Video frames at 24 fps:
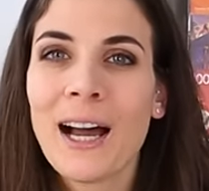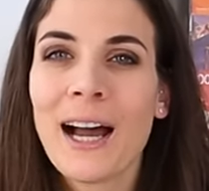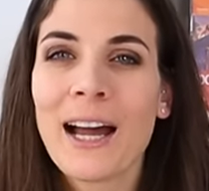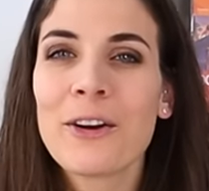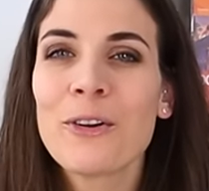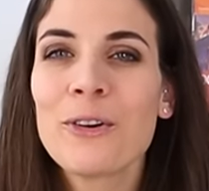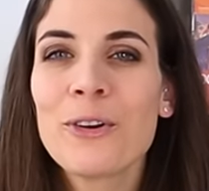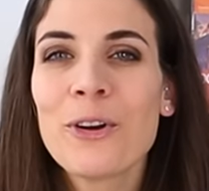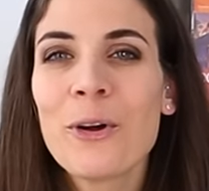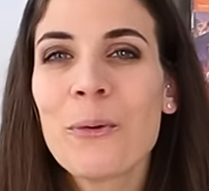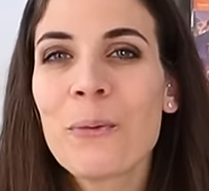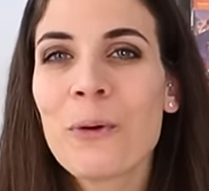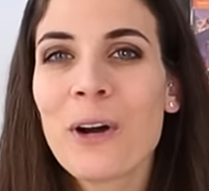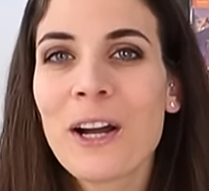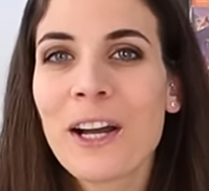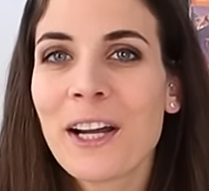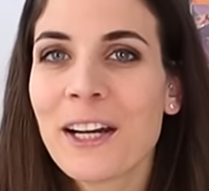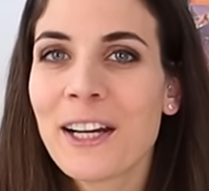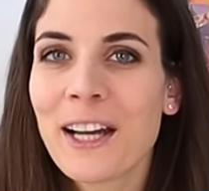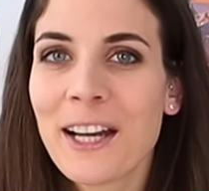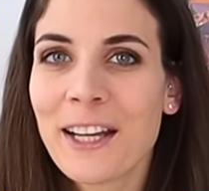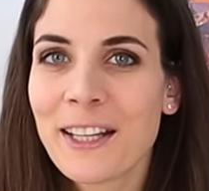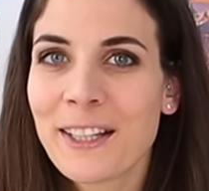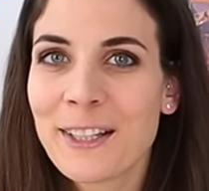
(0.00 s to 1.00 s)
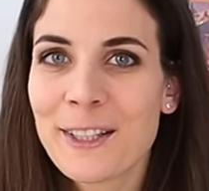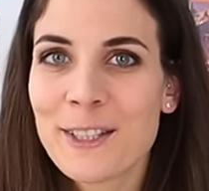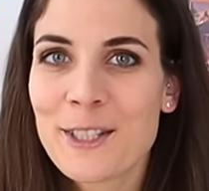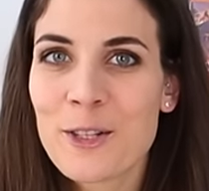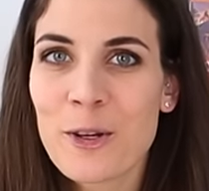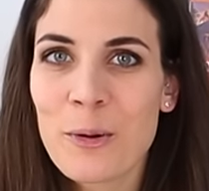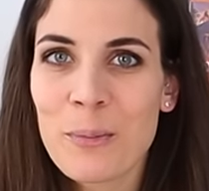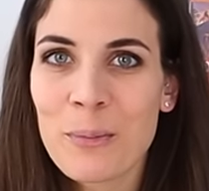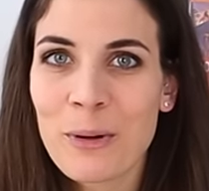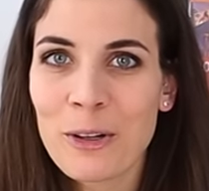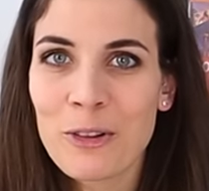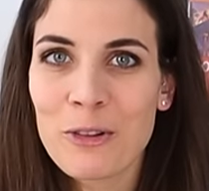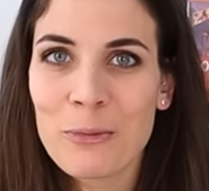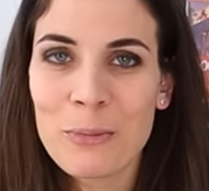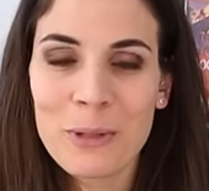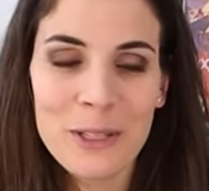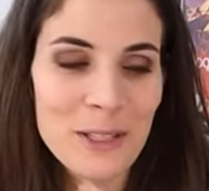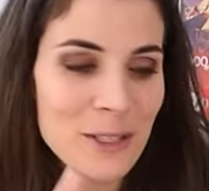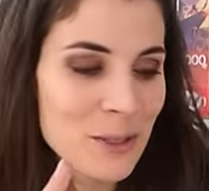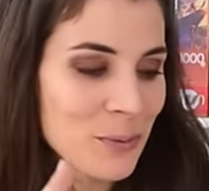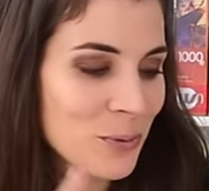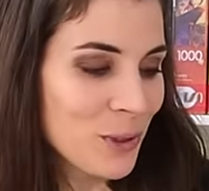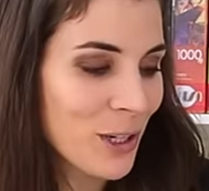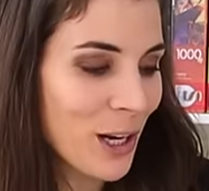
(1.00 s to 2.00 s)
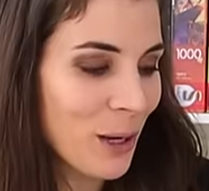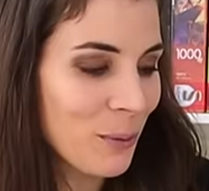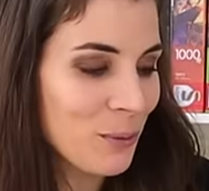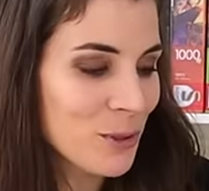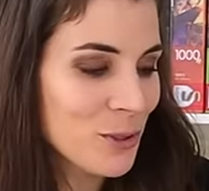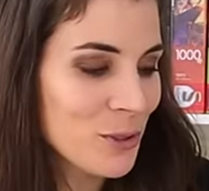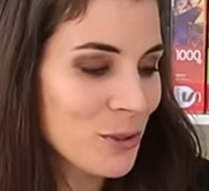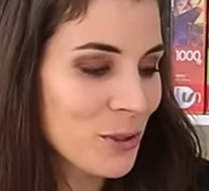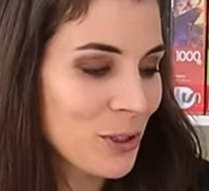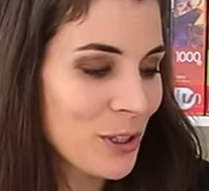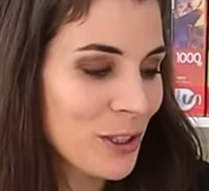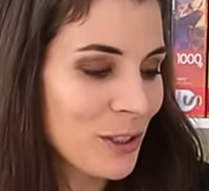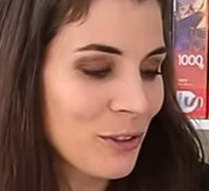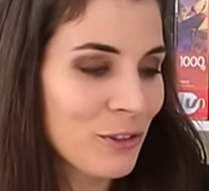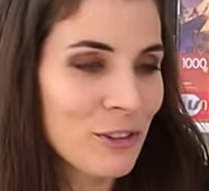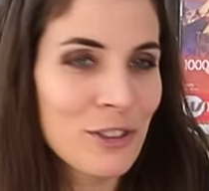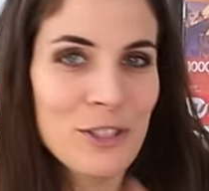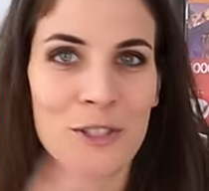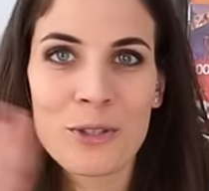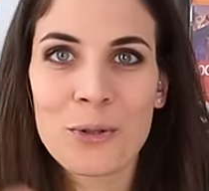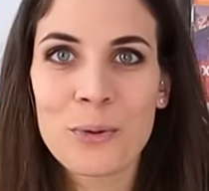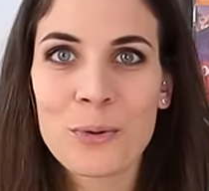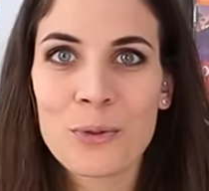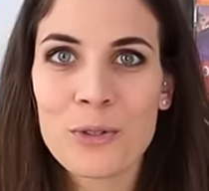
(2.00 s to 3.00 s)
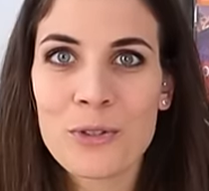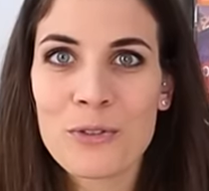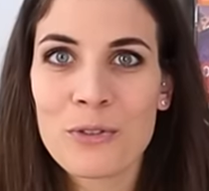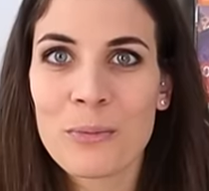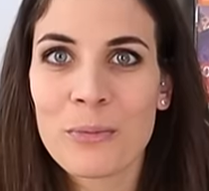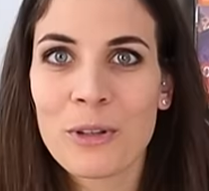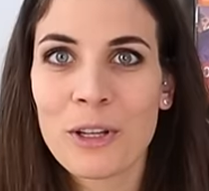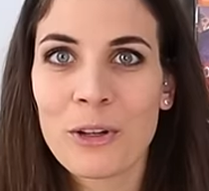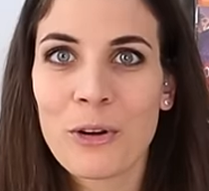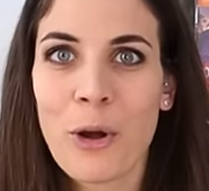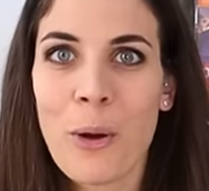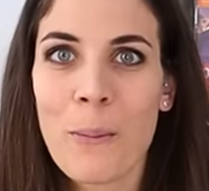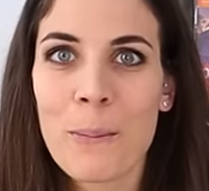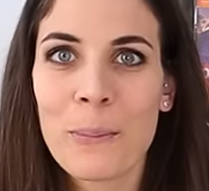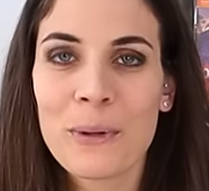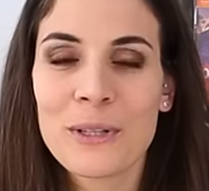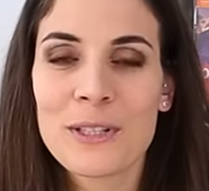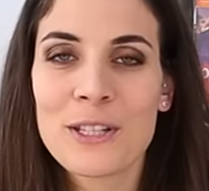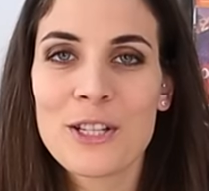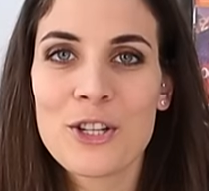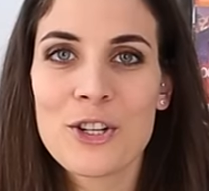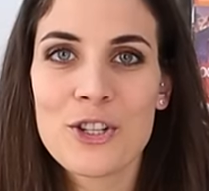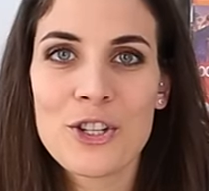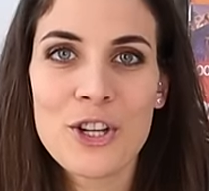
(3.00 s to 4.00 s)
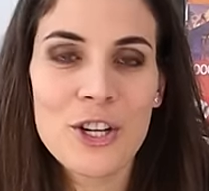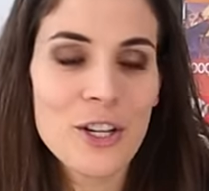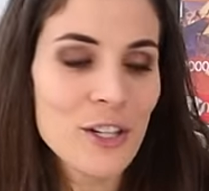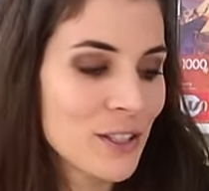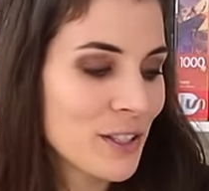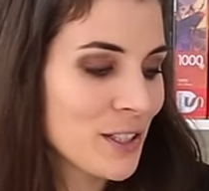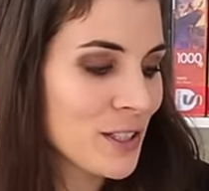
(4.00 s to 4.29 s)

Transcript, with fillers: I don't know why I like it so much because when I was doing results from the competition,